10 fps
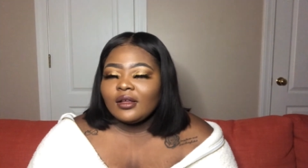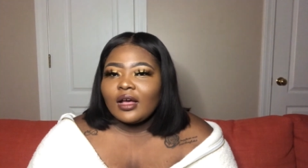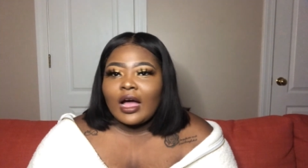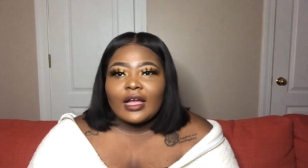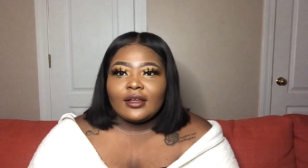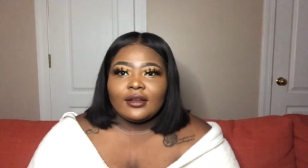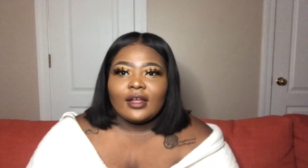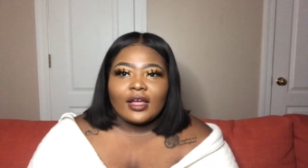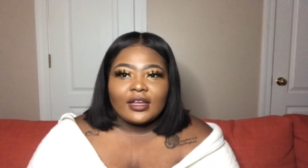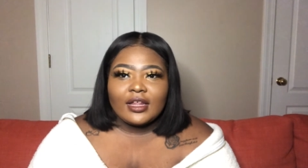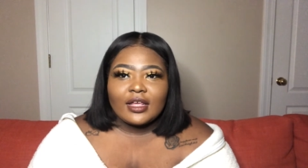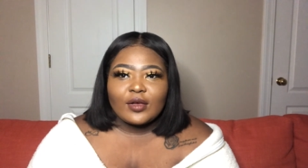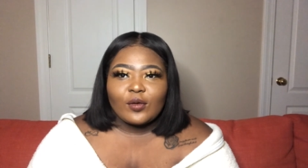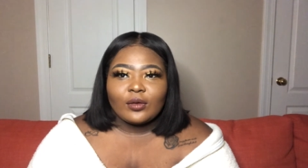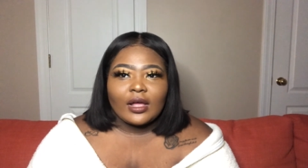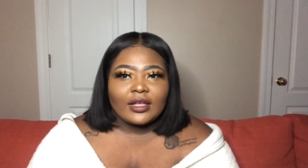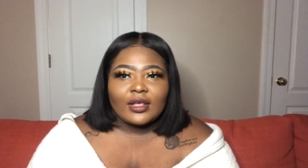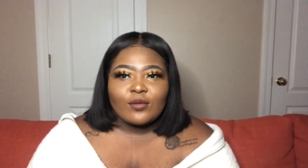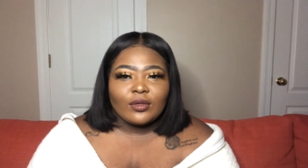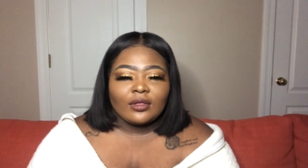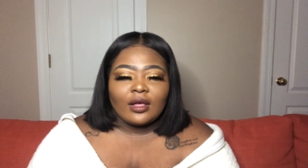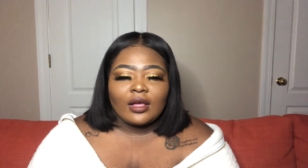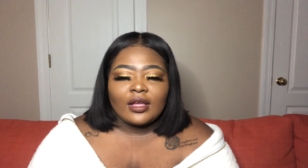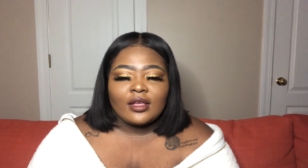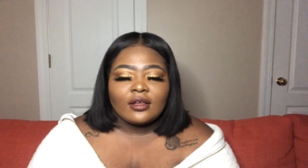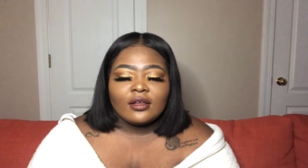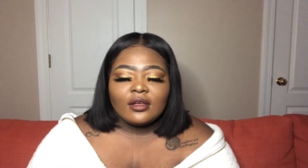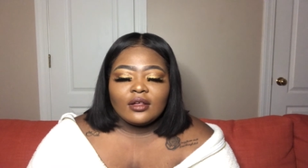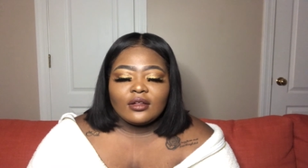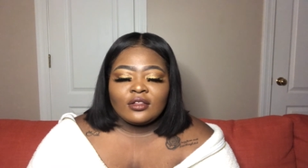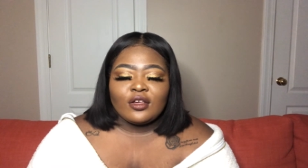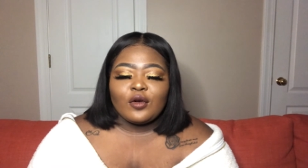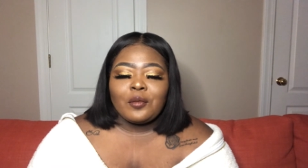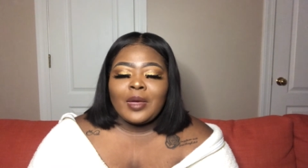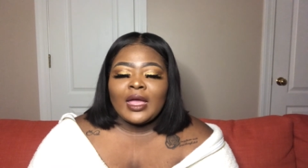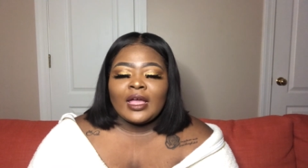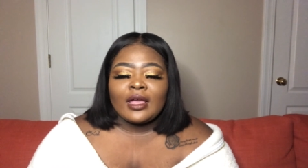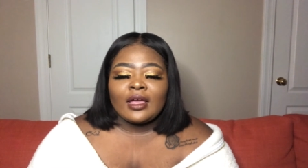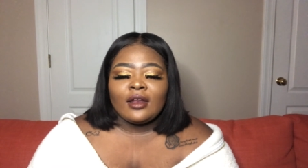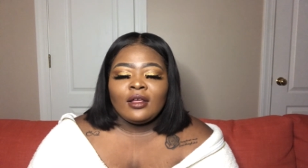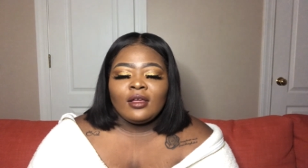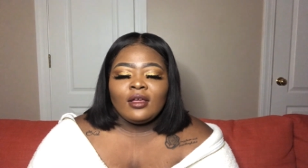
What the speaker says: I could not deal. Like, it was like so bad